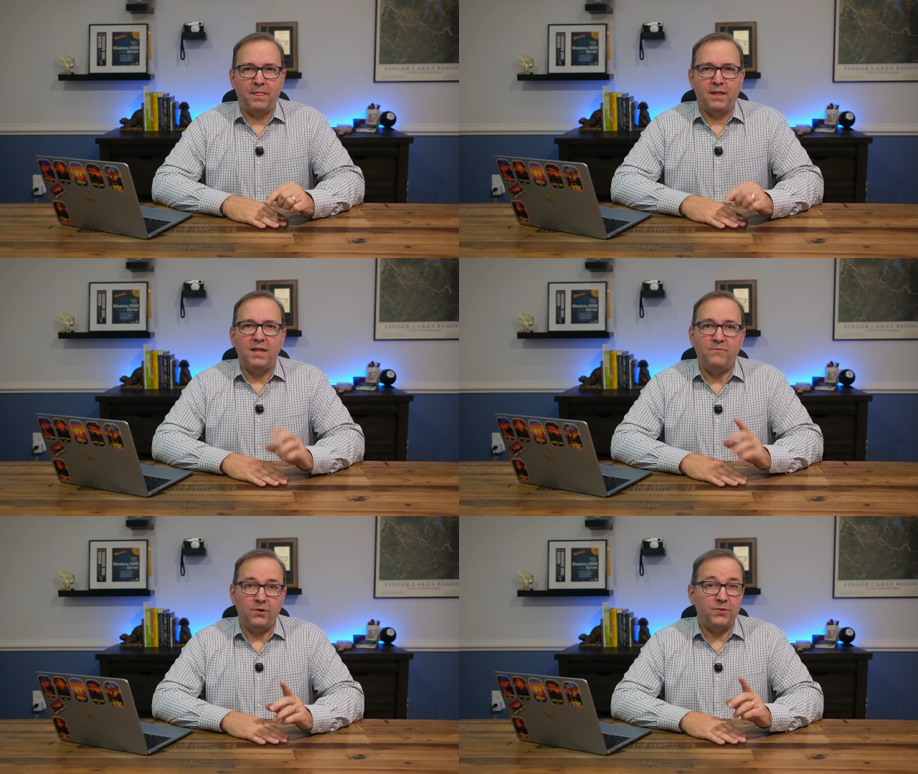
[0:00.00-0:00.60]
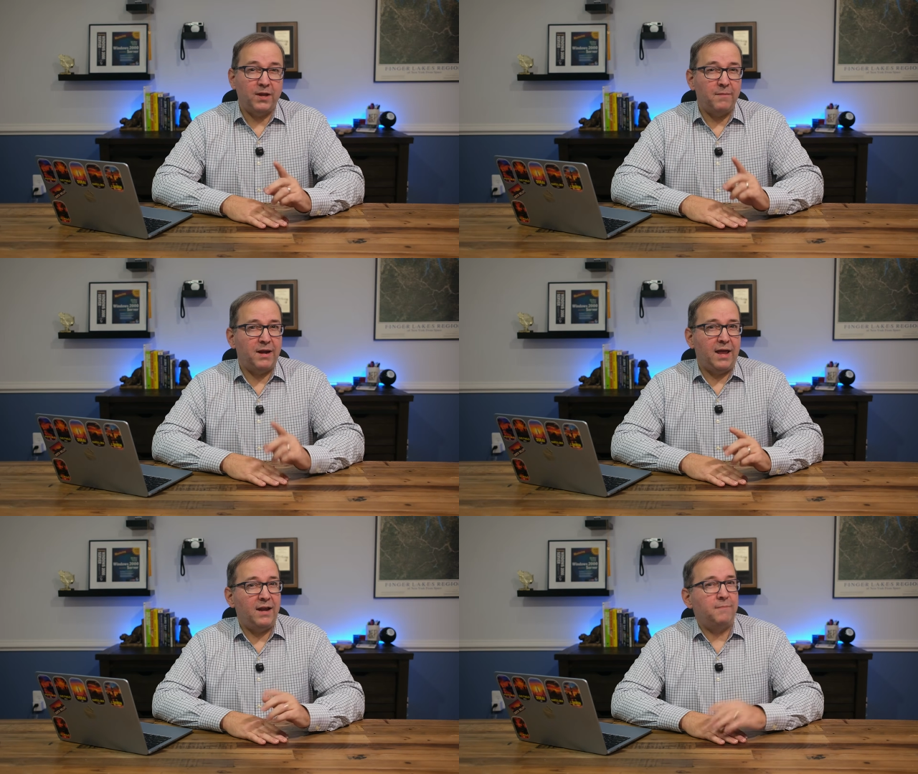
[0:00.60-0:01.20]
If you're thinking
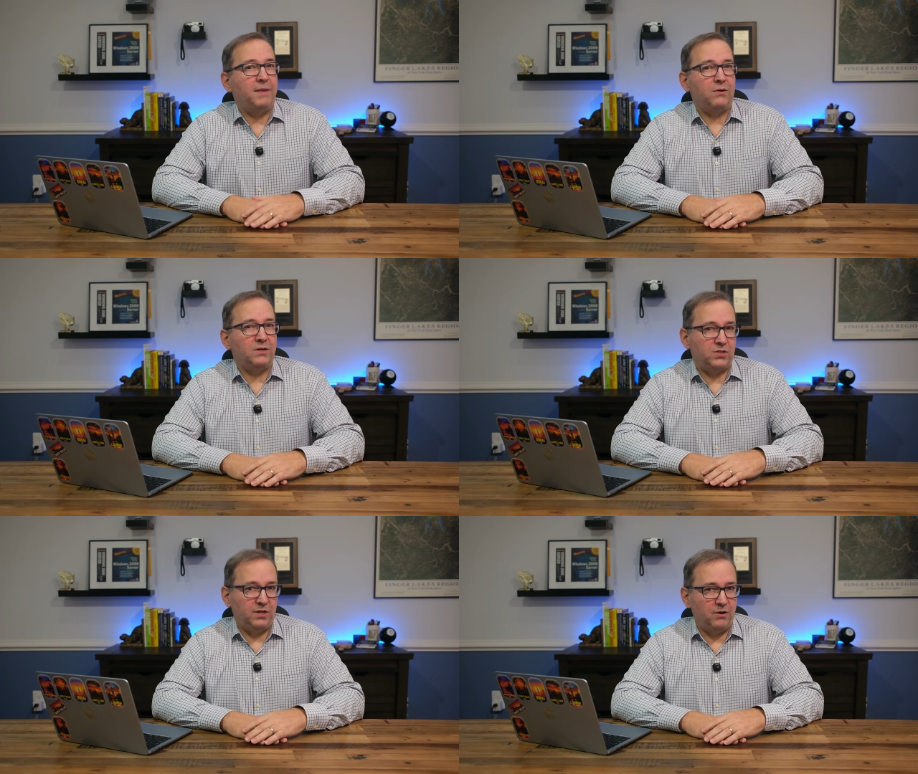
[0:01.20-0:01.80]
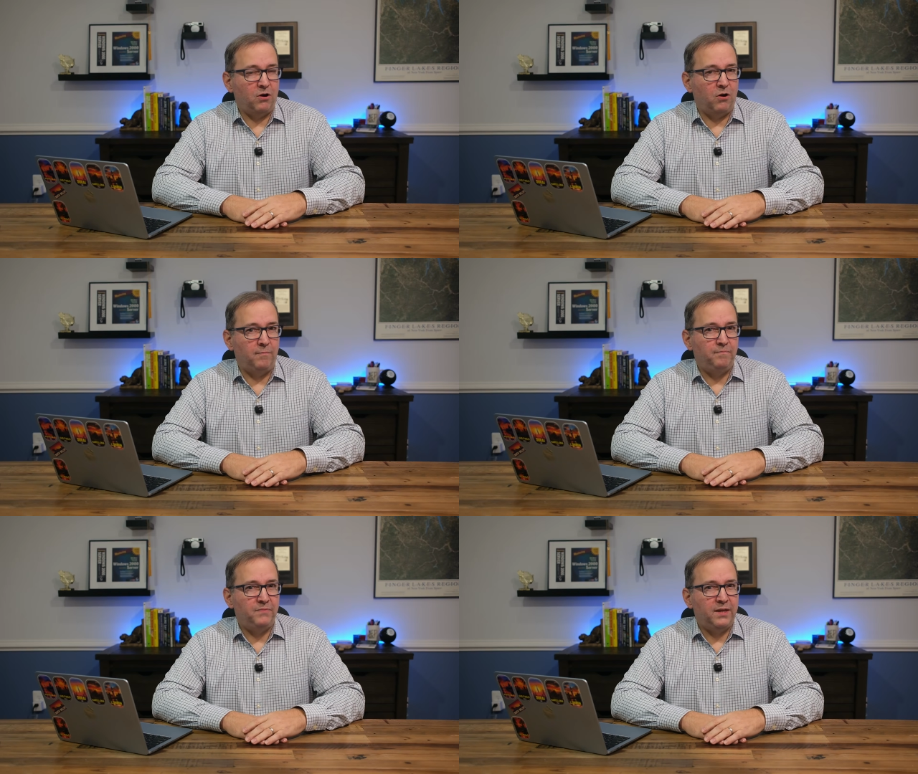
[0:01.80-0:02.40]
about adding batteries to your
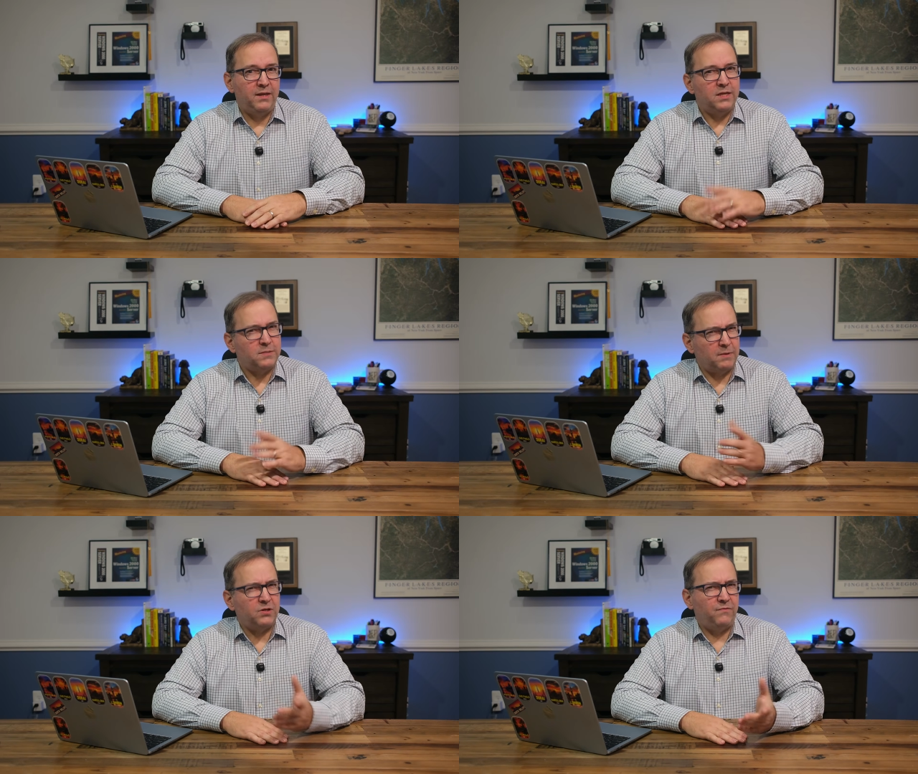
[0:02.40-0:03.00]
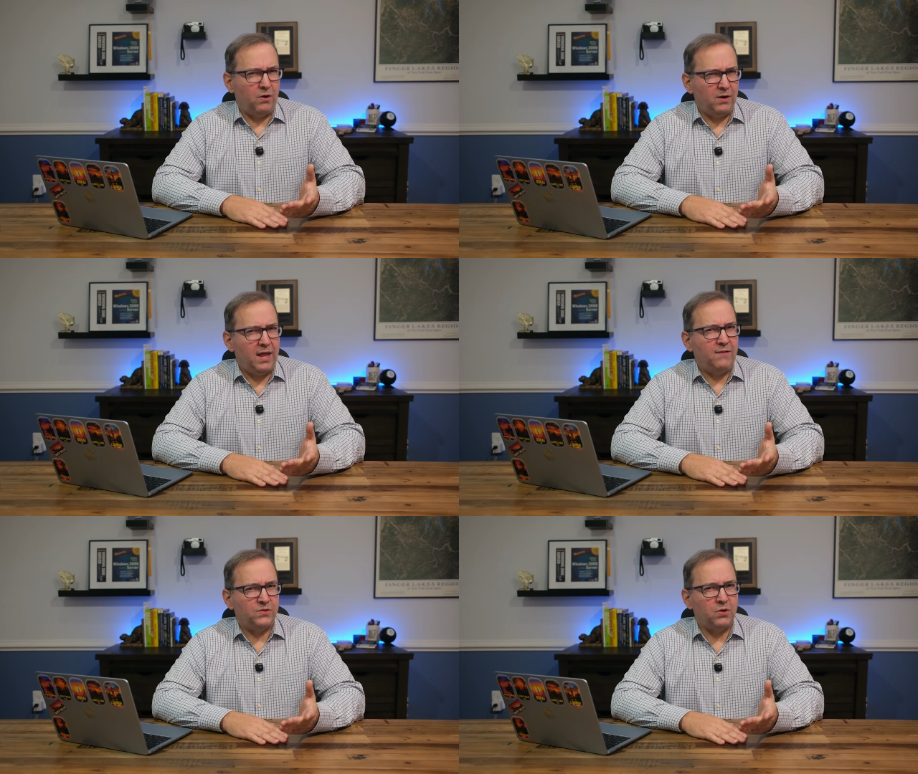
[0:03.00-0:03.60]
home, especially if you already
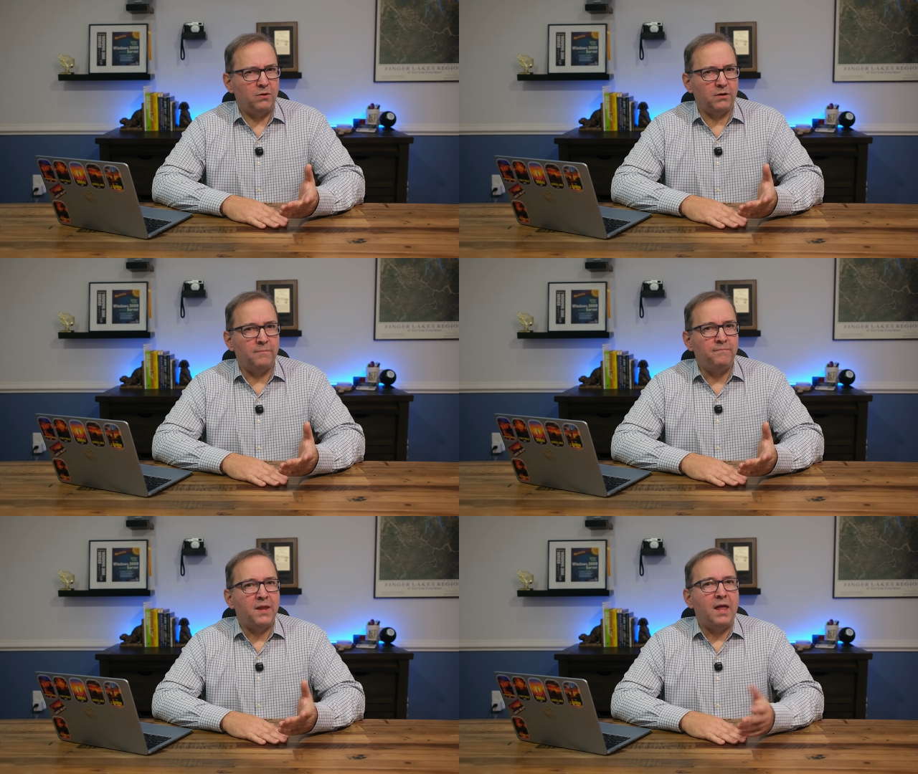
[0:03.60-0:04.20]
have solar,